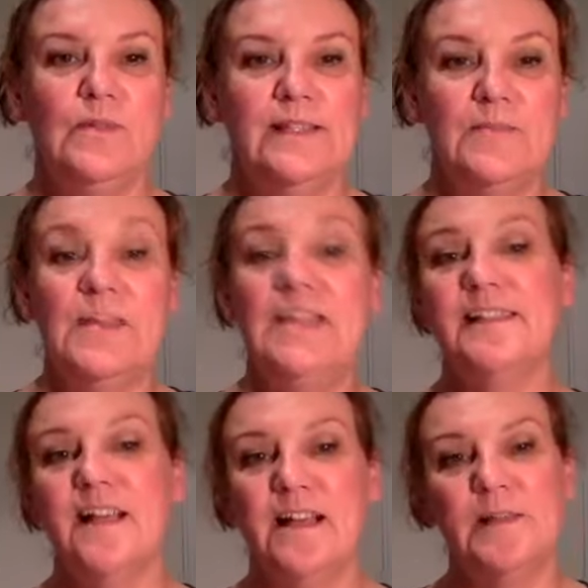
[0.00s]
some
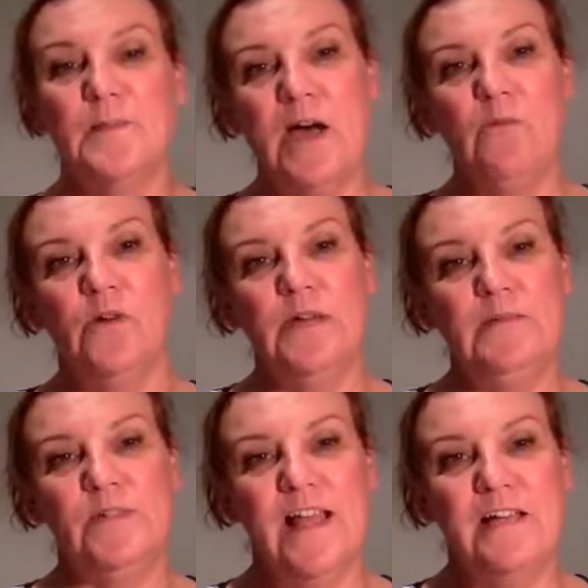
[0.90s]
insights about what
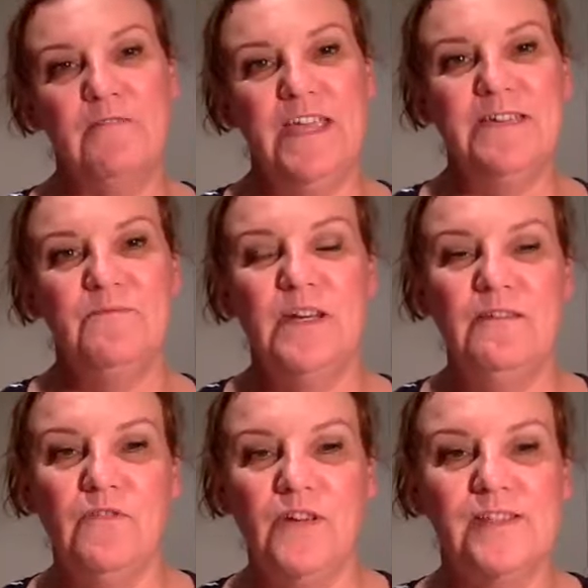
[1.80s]
it was like for him when
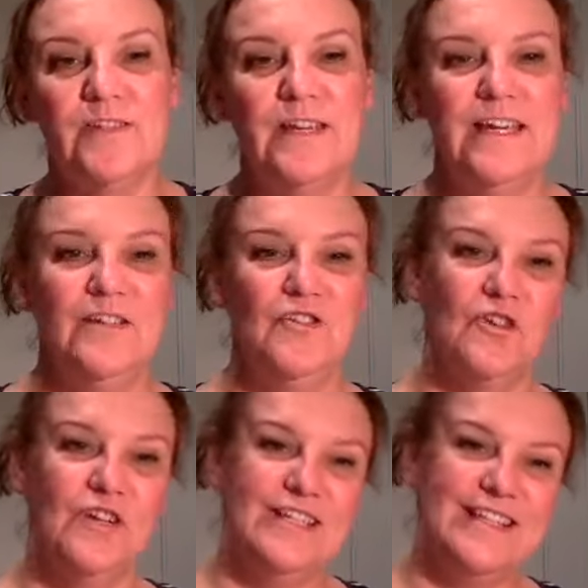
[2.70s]
he first
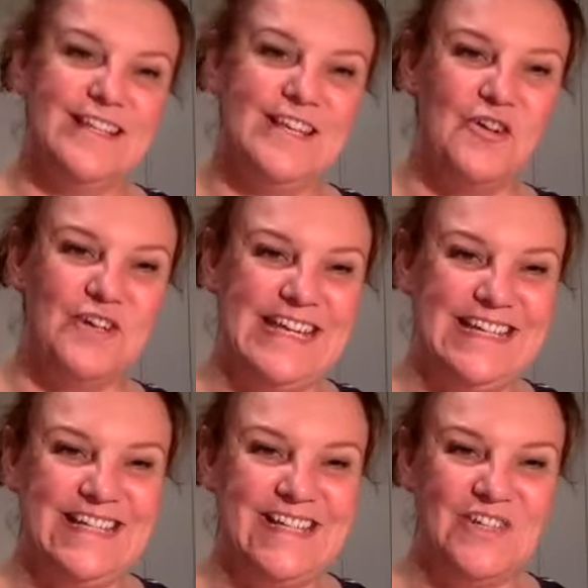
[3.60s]
joined the yachting
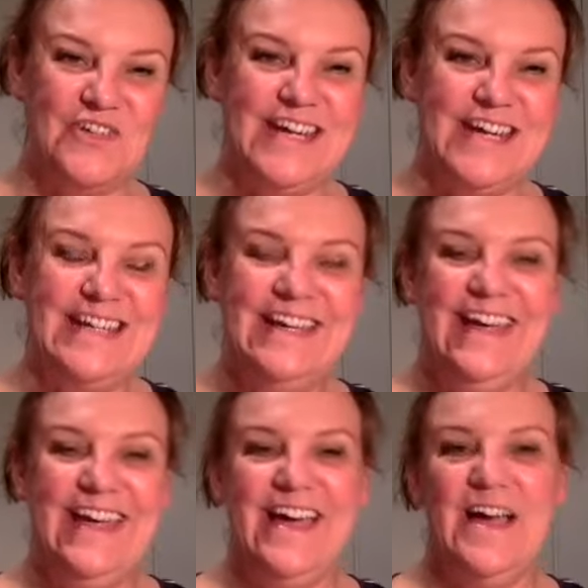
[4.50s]
industry.
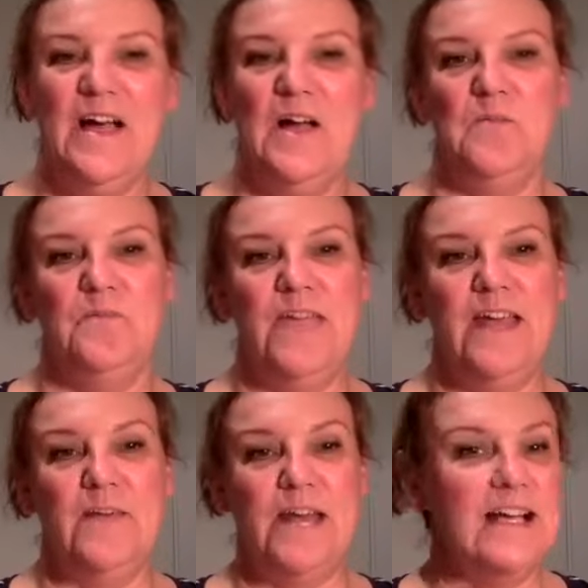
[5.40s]
And
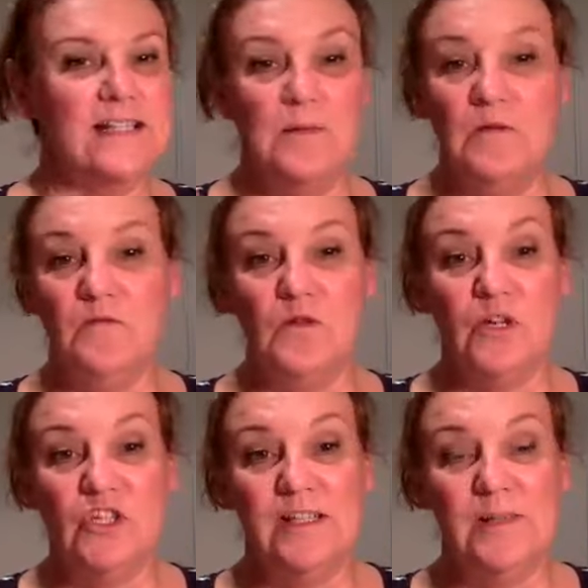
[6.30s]
I'm going to ask him a few
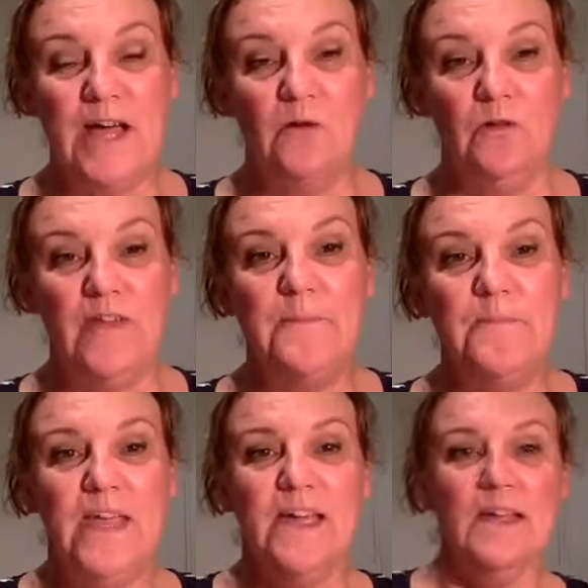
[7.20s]
questions about all of that.
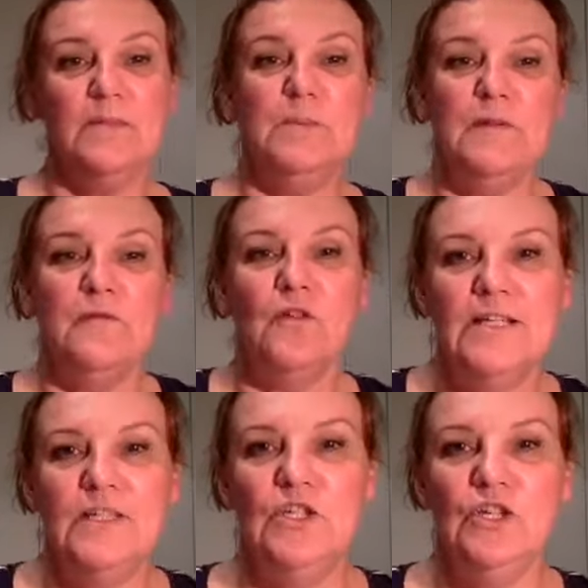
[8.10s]
But before
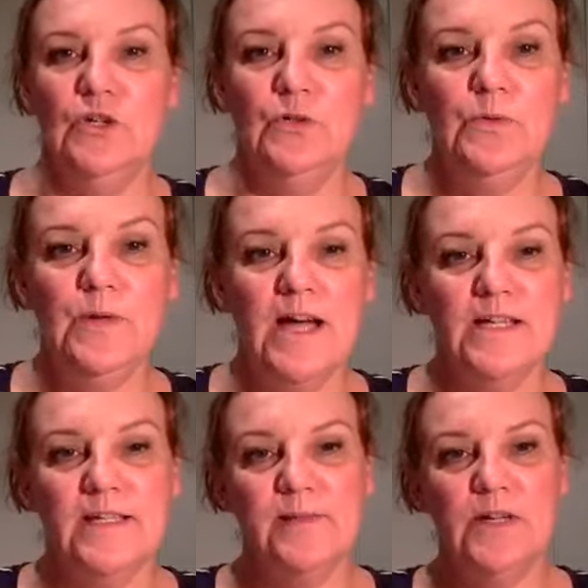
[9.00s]
I do, I
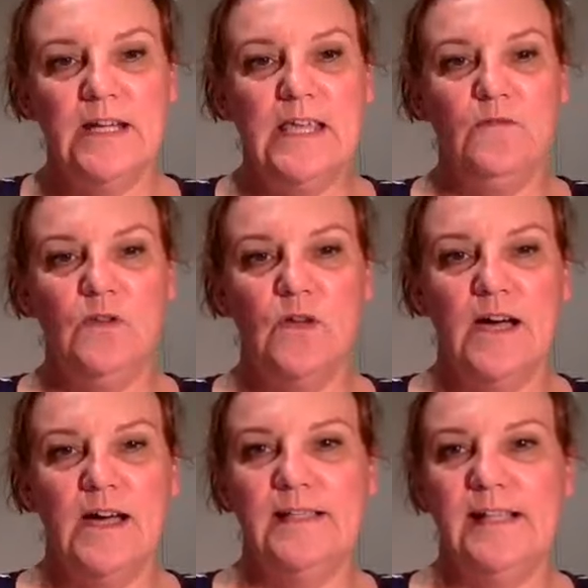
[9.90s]
just want to give you
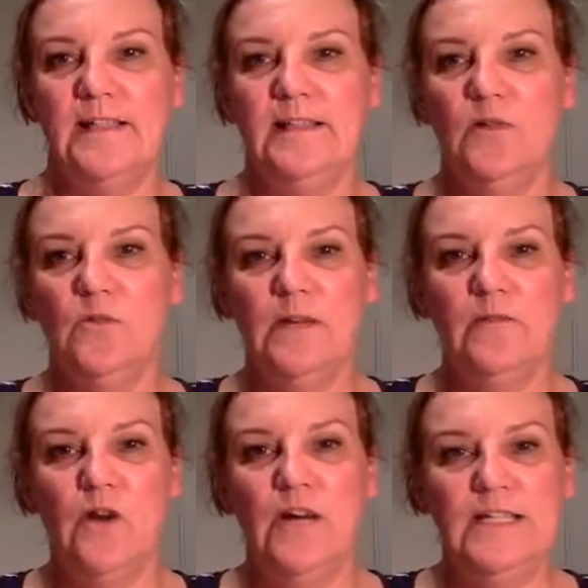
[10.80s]
guys a little bit
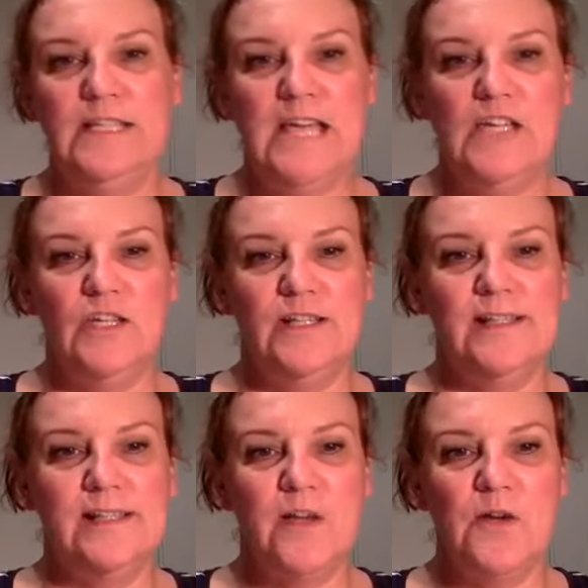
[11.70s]
of orientation.
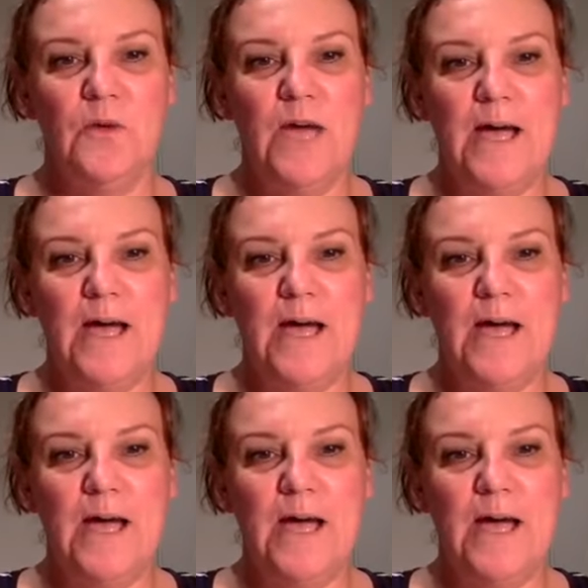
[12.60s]
So